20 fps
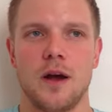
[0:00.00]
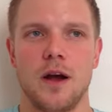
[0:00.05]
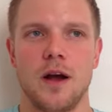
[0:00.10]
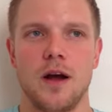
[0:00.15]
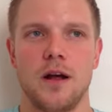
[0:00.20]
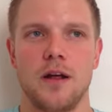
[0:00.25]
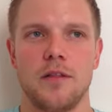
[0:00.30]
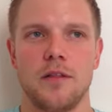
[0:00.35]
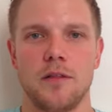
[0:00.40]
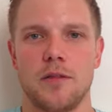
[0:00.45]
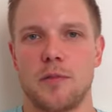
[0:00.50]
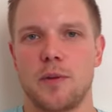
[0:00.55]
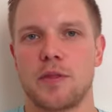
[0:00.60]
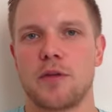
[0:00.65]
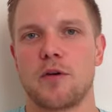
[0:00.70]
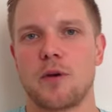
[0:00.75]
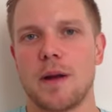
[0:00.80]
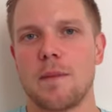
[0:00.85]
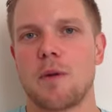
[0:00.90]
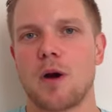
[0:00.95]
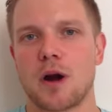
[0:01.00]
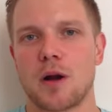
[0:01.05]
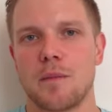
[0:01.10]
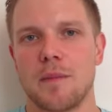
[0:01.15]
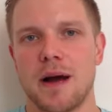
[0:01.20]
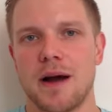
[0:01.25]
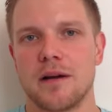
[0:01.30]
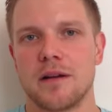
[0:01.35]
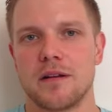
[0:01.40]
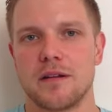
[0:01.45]
But the great part
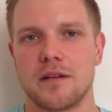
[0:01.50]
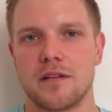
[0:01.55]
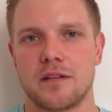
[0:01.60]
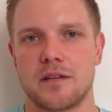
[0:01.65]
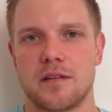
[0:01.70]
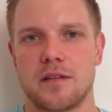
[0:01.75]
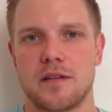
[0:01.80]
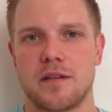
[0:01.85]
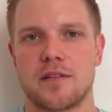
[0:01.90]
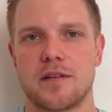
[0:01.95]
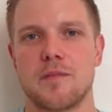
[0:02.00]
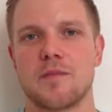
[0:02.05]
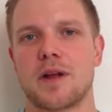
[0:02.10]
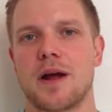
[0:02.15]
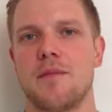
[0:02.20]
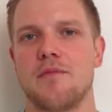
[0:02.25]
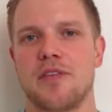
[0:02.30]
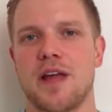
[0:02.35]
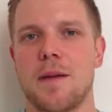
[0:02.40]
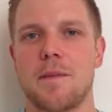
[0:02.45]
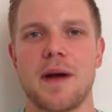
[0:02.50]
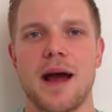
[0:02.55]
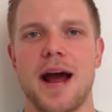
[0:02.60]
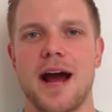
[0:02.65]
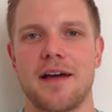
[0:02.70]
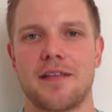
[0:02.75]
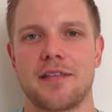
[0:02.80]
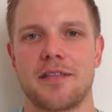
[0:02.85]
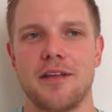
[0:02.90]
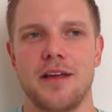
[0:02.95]
about it is that sometimes that
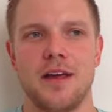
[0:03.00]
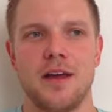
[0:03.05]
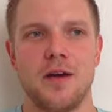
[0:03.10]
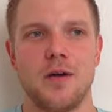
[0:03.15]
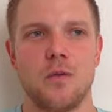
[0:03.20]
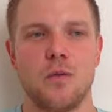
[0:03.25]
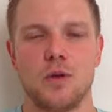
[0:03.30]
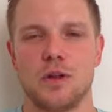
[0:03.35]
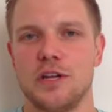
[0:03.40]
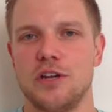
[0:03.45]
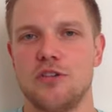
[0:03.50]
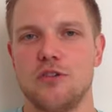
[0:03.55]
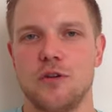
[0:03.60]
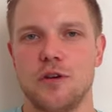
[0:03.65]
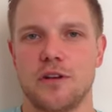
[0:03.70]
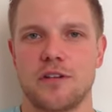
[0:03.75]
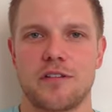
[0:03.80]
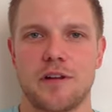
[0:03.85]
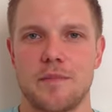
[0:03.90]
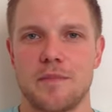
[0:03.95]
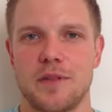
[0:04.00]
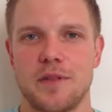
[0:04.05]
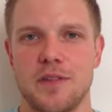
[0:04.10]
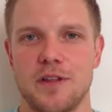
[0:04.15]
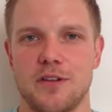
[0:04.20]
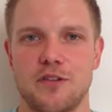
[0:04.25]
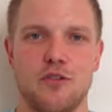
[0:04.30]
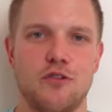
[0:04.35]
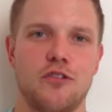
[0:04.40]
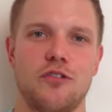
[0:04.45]
path will lead you into something
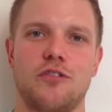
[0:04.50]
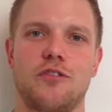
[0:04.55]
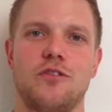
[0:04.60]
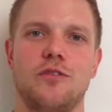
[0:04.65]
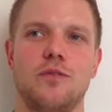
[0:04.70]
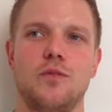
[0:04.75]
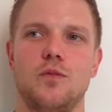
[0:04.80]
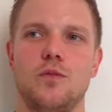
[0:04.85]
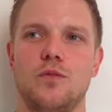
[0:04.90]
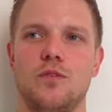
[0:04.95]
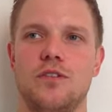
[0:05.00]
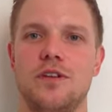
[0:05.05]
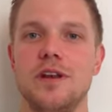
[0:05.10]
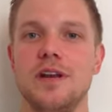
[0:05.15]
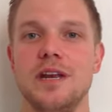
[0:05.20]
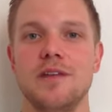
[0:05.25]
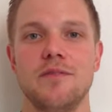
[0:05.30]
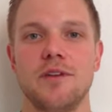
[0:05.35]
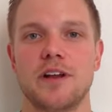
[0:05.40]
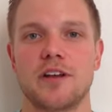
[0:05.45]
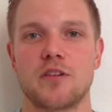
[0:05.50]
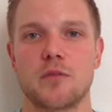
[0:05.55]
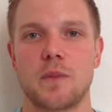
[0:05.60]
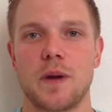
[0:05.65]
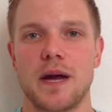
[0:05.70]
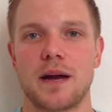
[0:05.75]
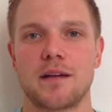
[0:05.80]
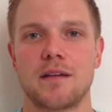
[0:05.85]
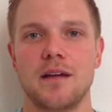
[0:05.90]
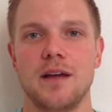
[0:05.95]
that you just didn't even
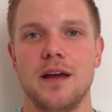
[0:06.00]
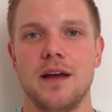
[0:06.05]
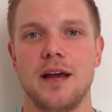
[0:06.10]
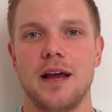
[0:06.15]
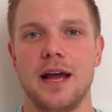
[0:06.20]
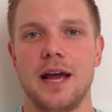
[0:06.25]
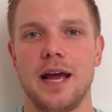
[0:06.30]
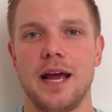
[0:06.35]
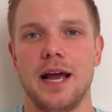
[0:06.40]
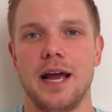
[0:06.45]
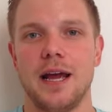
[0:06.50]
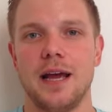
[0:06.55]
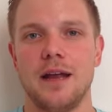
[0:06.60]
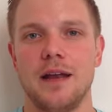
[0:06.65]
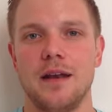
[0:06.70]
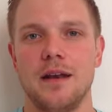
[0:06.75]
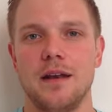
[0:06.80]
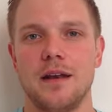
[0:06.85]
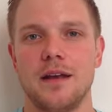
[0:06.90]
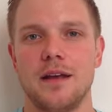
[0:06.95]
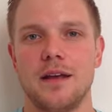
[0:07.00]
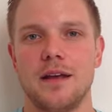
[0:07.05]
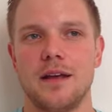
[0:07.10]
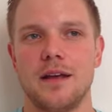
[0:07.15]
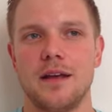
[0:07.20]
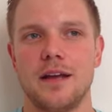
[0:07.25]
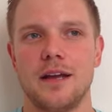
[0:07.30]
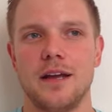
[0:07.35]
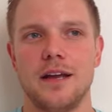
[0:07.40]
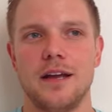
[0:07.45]
expect and
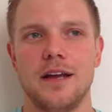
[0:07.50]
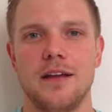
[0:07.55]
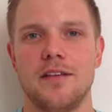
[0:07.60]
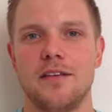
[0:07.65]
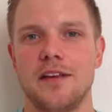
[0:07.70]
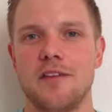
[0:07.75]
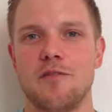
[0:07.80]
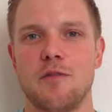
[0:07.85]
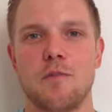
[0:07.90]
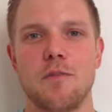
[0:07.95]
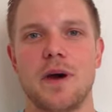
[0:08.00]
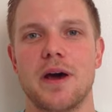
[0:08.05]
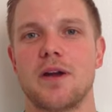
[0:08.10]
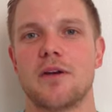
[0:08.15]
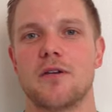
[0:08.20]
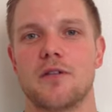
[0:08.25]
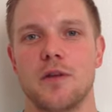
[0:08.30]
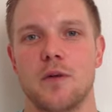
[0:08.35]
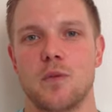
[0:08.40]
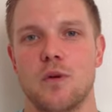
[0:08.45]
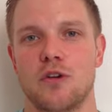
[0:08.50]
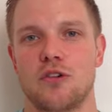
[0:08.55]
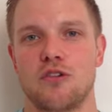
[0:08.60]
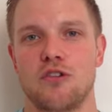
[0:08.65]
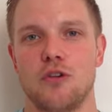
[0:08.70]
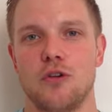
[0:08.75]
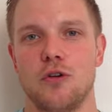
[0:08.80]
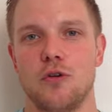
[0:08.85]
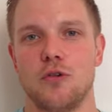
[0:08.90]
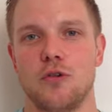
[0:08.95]
is even better than what
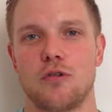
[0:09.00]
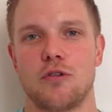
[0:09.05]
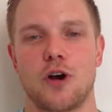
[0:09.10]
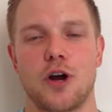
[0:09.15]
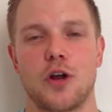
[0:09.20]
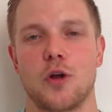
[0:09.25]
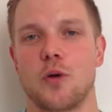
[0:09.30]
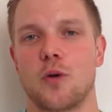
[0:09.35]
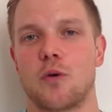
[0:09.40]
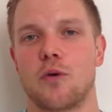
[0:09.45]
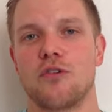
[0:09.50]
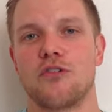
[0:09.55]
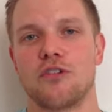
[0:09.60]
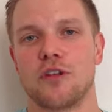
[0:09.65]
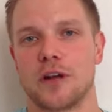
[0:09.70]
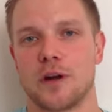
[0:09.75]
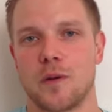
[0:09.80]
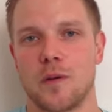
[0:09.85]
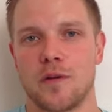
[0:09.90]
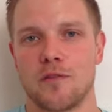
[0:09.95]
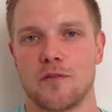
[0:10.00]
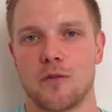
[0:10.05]
you thought you were originally going